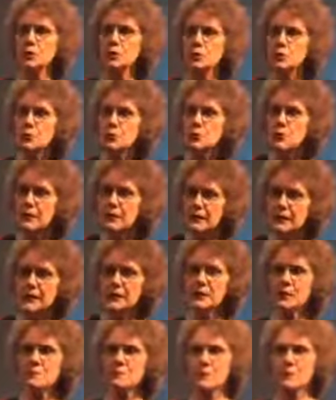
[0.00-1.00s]
you will
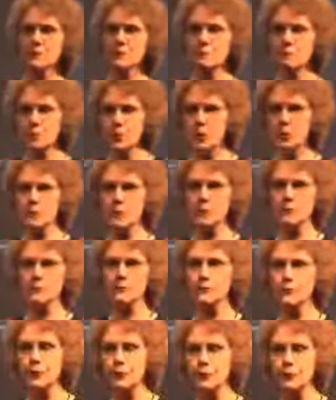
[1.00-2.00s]
get them in the book
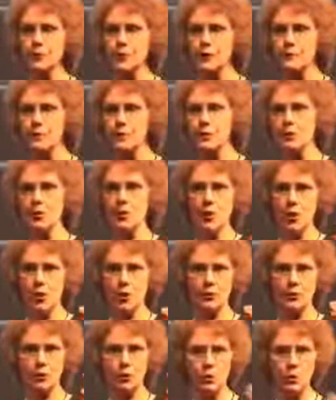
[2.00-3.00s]
that's forthcoming
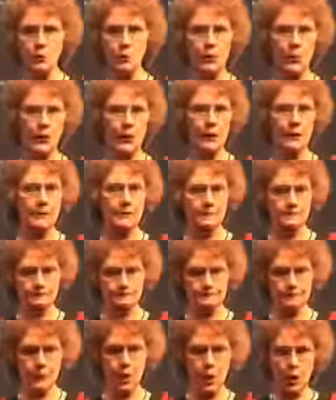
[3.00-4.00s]
on Your Brain
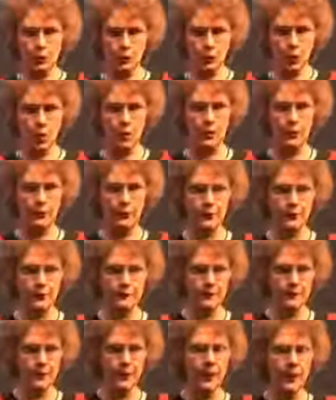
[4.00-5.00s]
on
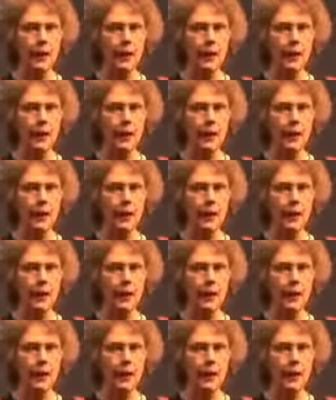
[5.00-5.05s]
Water.